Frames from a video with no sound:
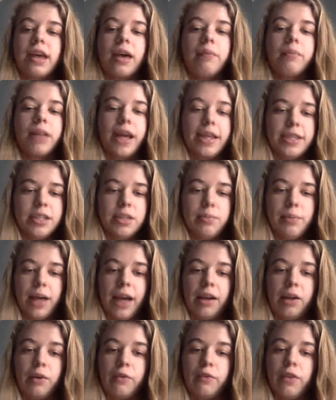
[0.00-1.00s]
that plastic
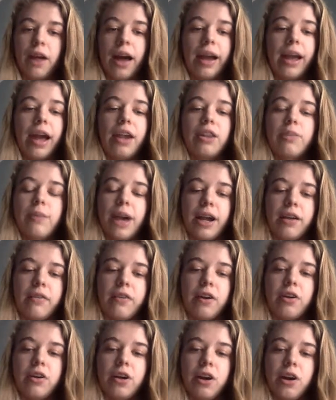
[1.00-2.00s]
bag go flying out of the back of
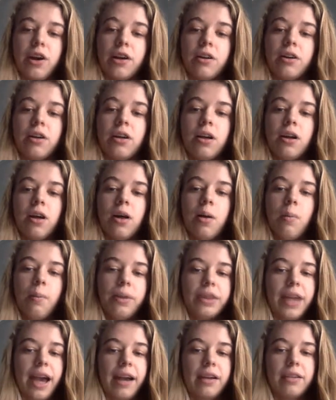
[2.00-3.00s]
our car.
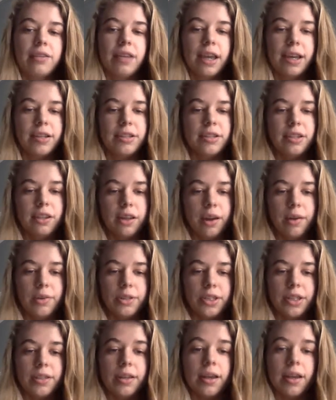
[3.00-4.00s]
But that could land in an
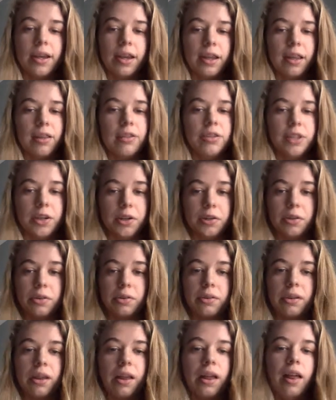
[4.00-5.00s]
ocean, kill a
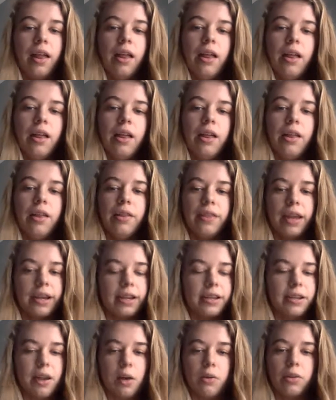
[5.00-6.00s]
turtle that
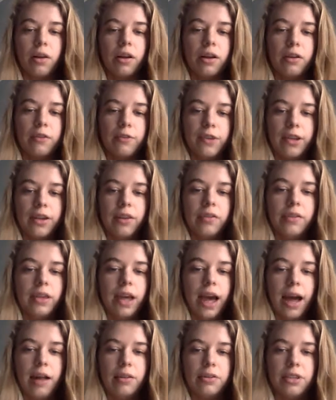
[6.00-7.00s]
can no longer feed on
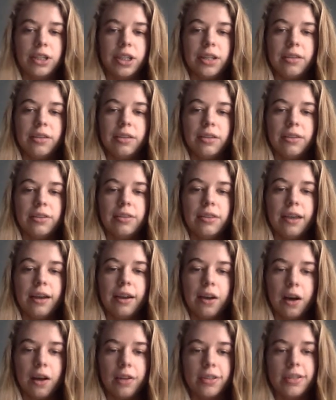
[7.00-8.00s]
the algae that
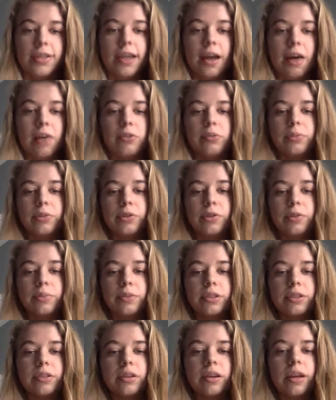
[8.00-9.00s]
causes algal
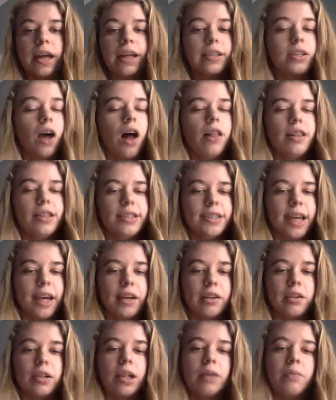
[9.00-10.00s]
blooms. It's all a
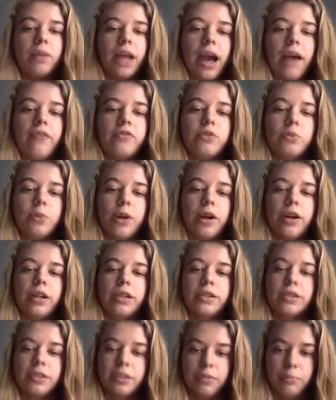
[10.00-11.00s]
cycle, and we have to work
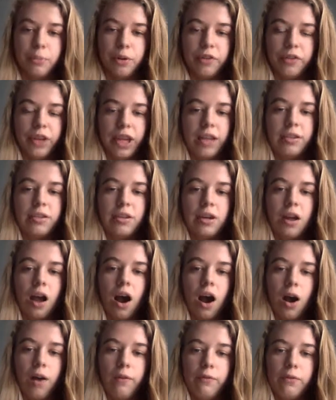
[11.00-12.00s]
to prevent
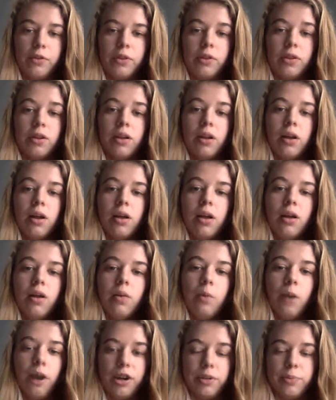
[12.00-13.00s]
harmful
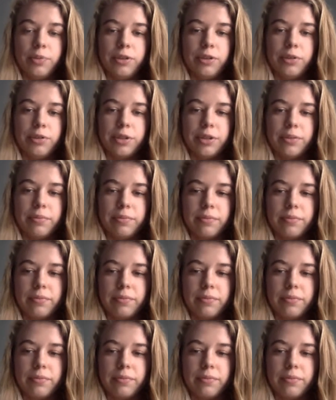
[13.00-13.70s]
water pollution.